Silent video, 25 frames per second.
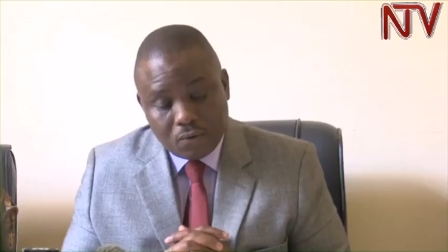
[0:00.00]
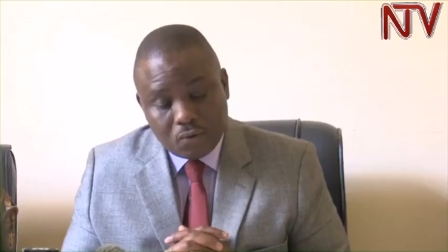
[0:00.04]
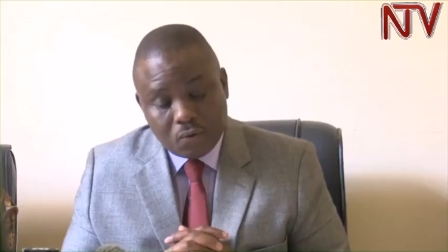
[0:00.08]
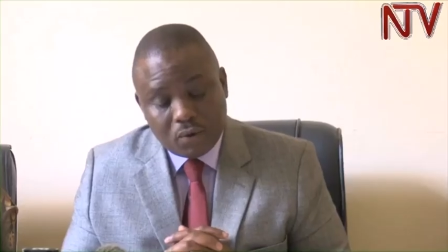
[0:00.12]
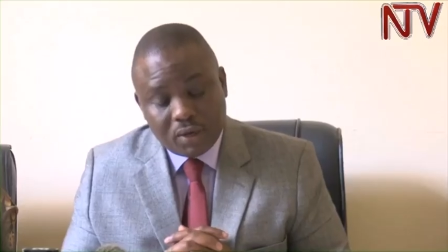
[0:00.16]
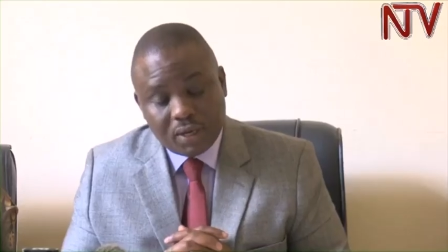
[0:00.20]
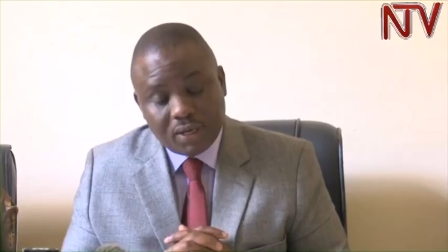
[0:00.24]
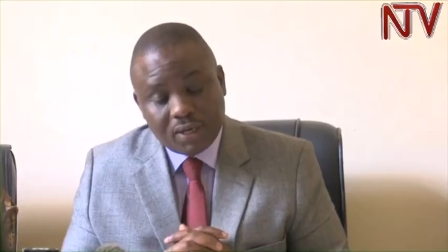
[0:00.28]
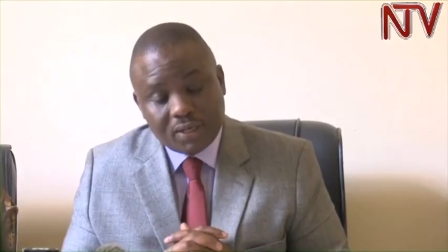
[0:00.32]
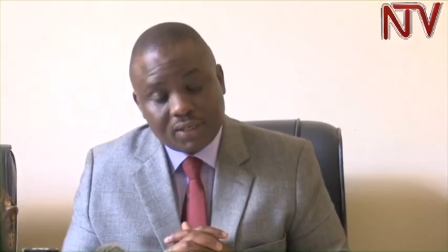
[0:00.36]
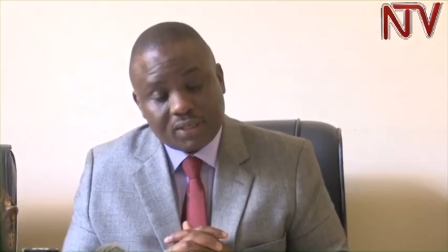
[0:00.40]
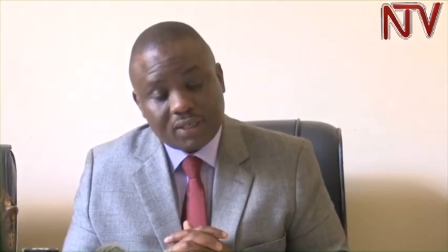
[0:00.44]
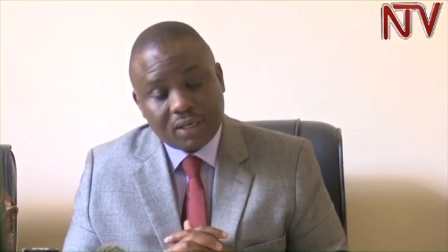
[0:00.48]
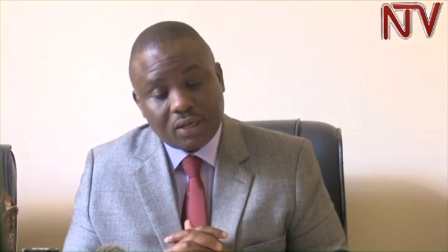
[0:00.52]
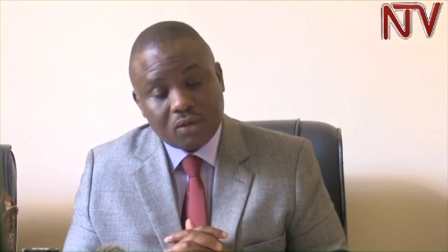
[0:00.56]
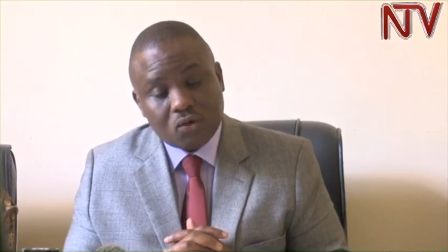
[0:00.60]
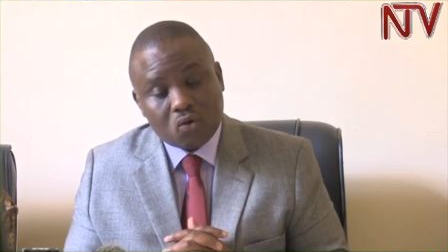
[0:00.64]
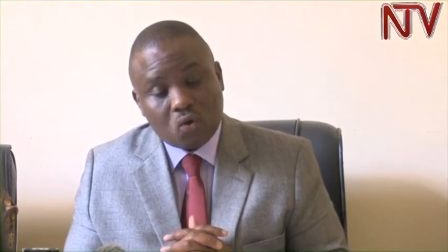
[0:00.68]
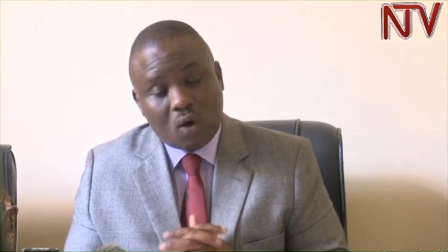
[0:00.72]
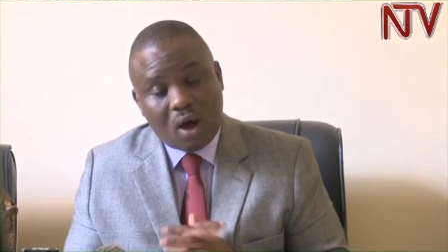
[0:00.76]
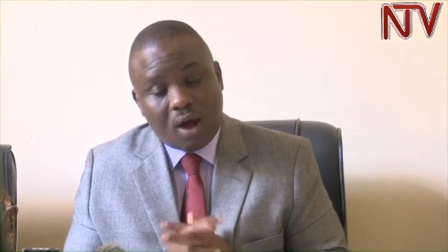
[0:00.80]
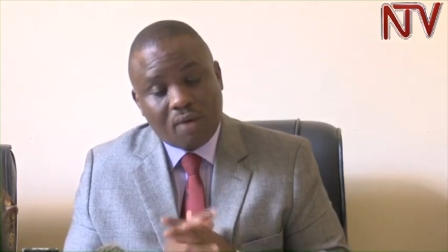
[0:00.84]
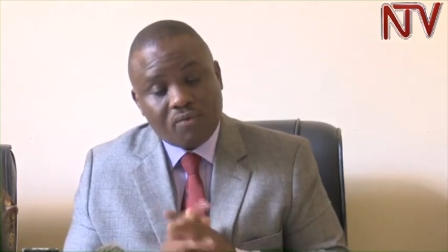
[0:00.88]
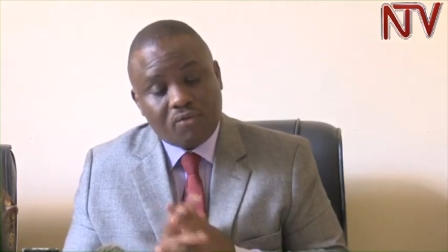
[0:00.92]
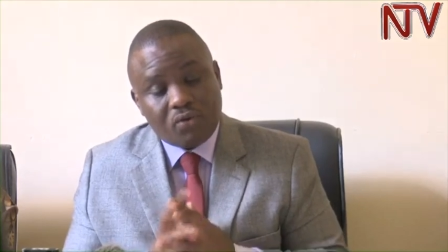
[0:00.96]
We listen
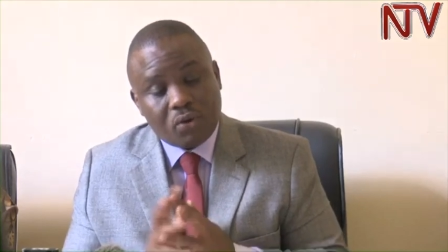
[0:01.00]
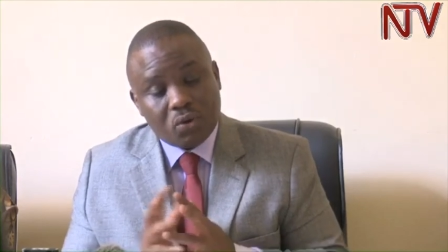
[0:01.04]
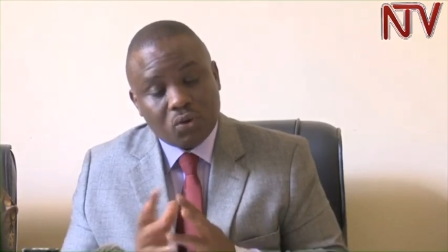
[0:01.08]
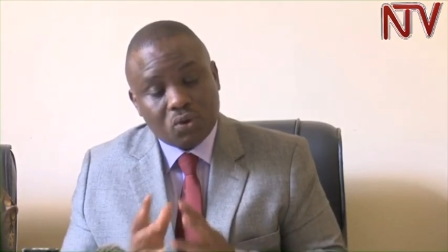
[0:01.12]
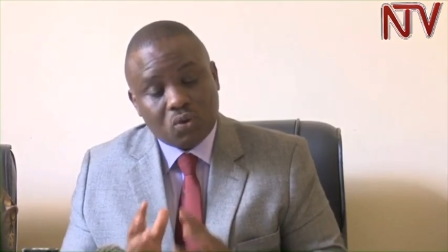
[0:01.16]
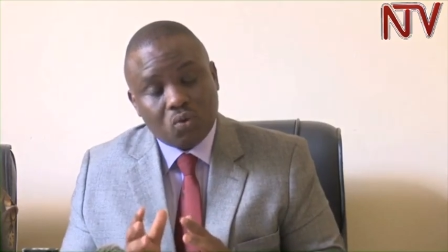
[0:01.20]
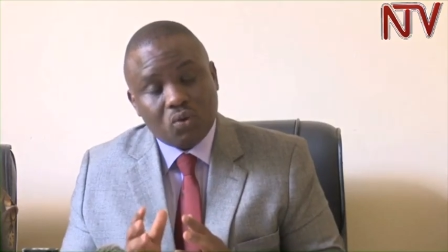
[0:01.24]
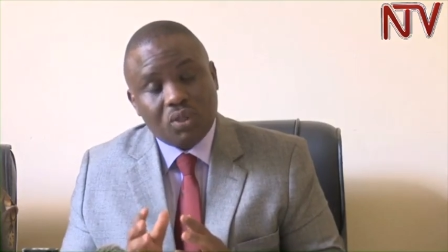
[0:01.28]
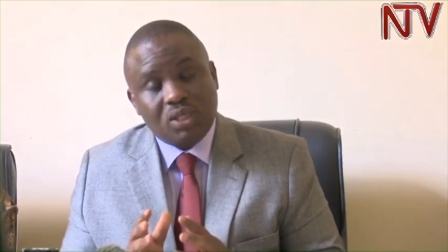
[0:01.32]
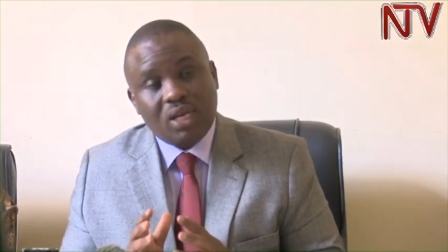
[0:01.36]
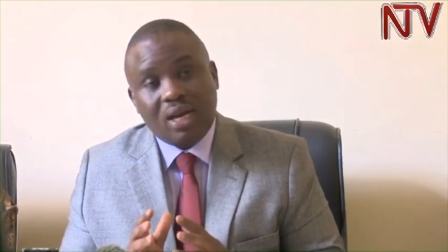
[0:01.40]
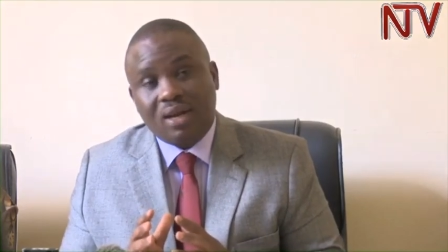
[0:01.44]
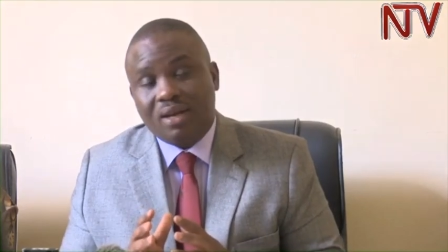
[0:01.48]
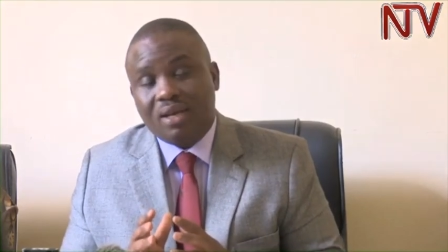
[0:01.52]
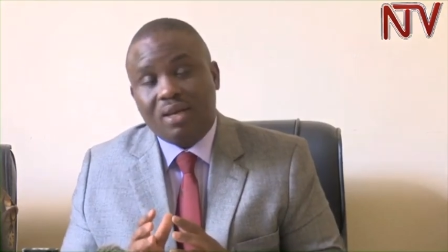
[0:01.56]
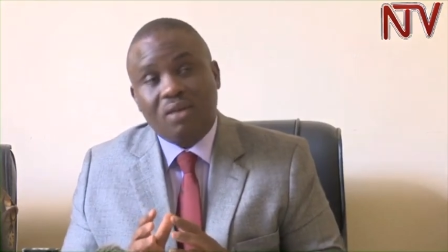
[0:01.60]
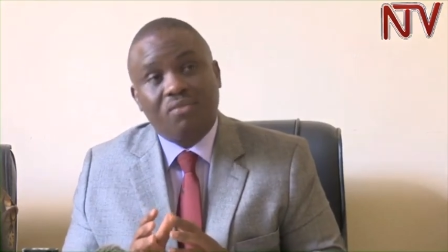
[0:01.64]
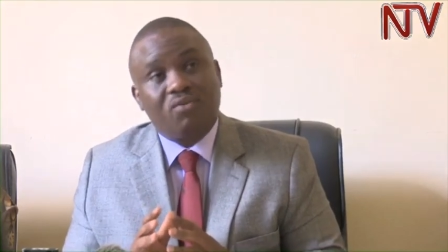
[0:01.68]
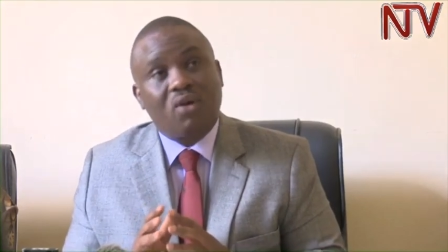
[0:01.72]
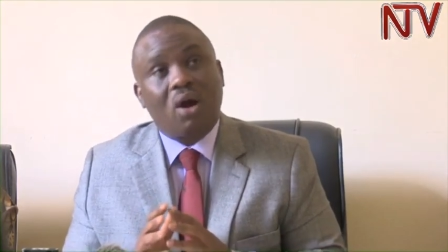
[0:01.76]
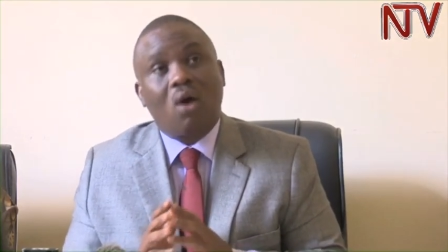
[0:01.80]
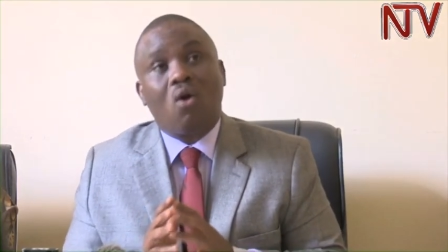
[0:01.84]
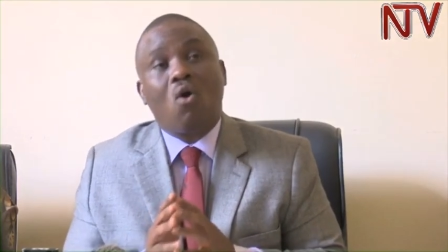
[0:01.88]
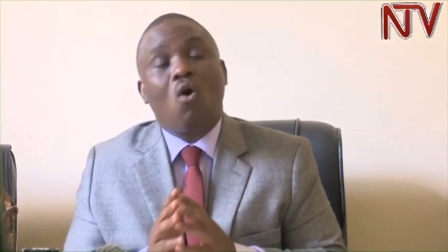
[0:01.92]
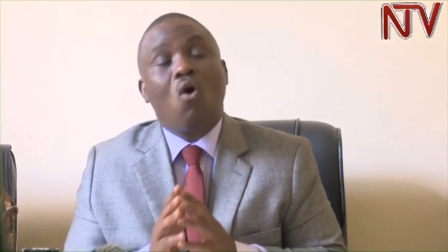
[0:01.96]
to her views. We shall give
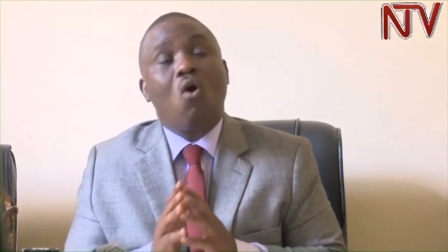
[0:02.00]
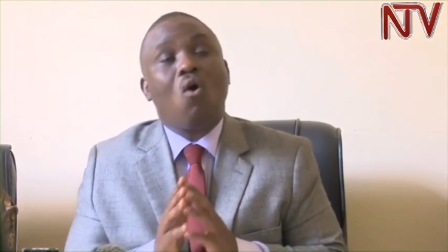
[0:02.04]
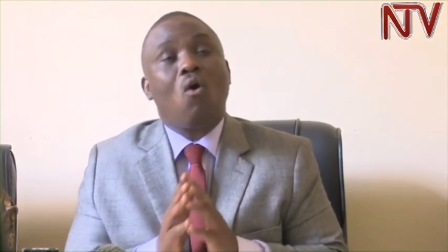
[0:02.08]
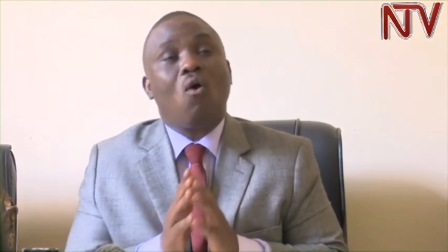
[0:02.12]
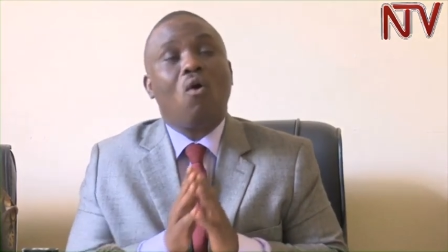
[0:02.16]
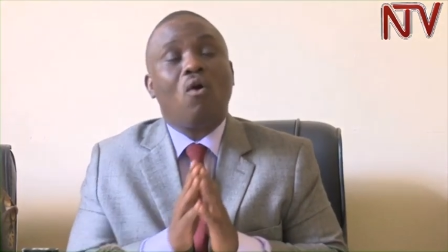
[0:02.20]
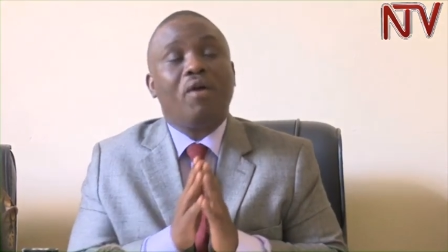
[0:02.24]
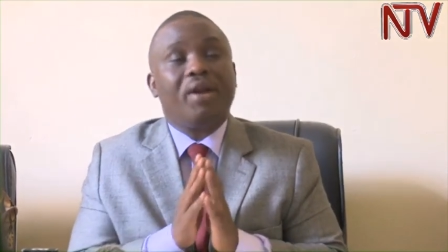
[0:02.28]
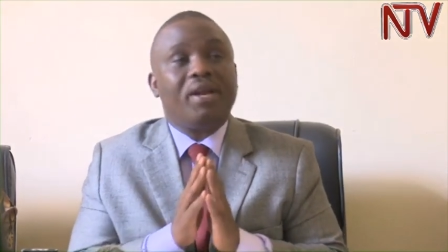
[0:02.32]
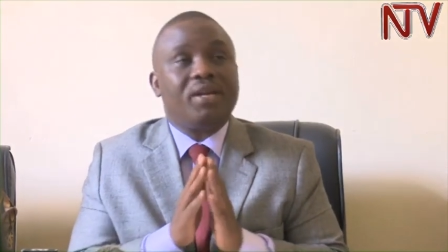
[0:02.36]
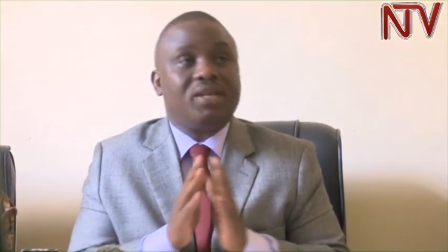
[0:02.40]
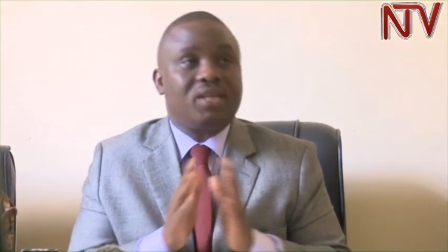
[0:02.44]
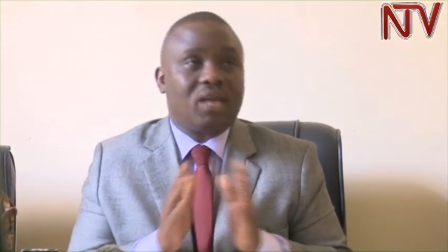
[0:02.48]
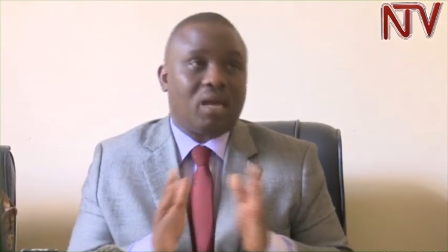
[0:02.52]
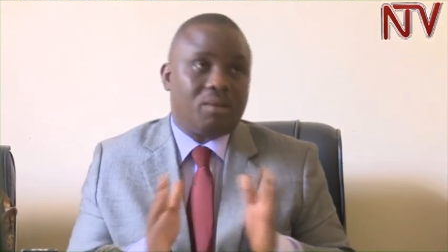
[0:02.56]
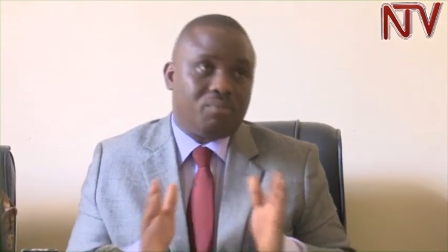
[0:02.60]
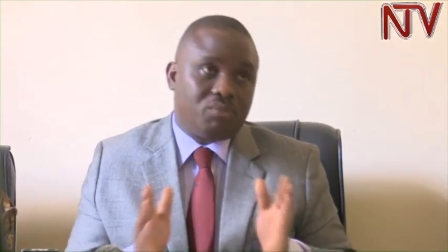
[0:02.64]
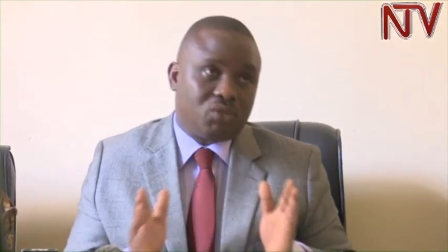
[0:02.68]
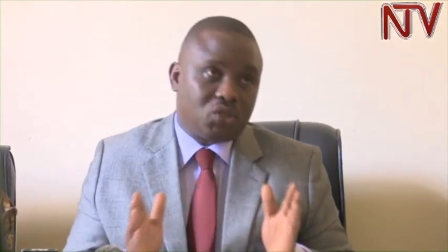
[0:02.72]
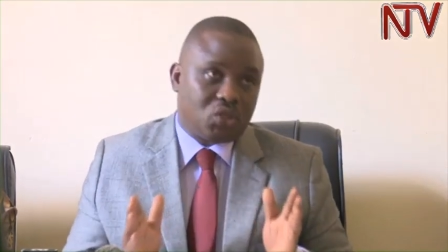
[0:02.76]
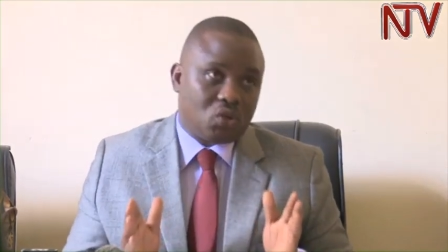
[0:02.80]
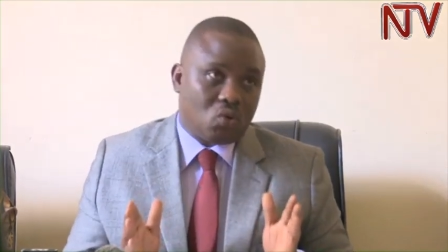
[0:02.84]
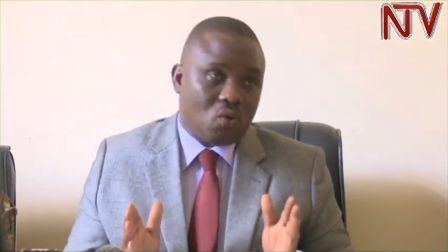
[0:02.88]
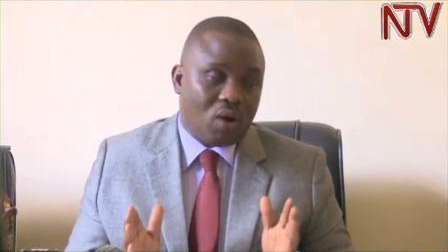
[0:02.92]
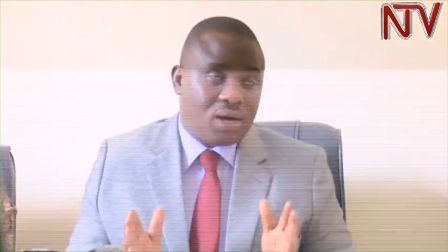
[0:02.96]
her all the
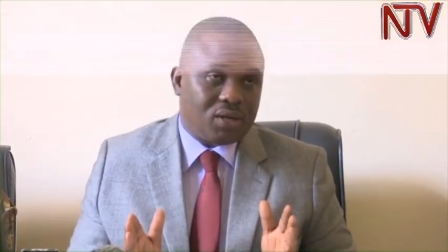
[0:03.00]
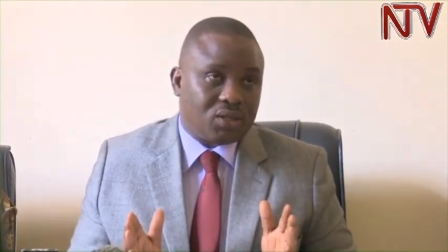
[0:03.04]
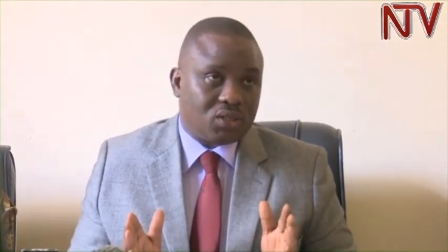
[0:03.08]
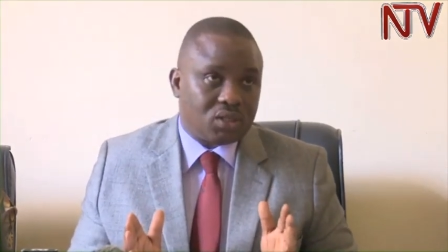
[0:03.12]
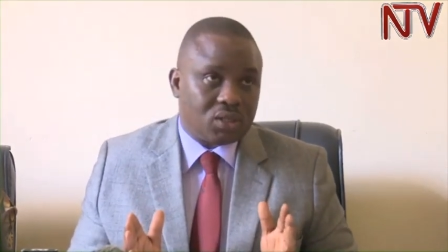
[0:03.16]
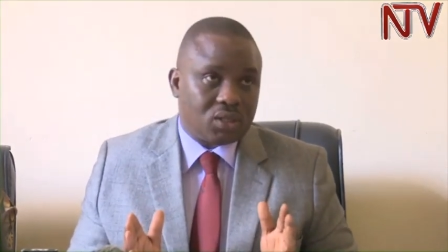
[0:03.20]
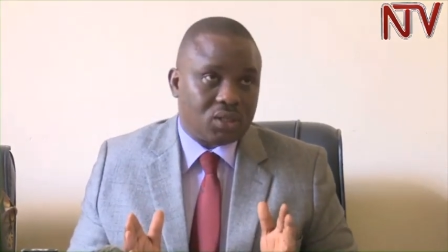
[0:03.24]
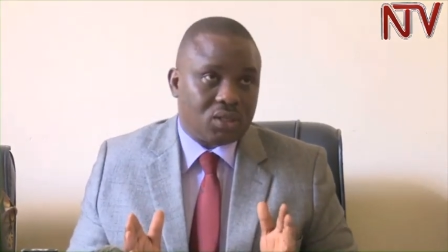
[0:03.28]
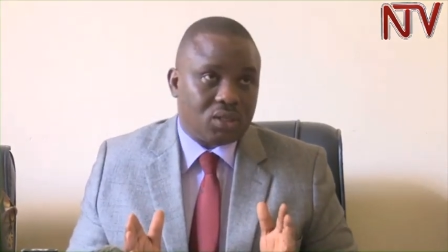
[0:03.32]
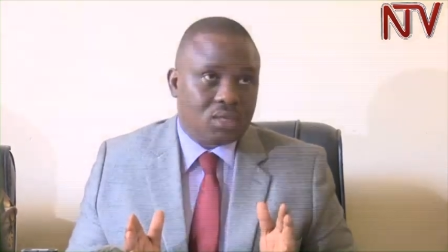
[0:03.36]
time she wants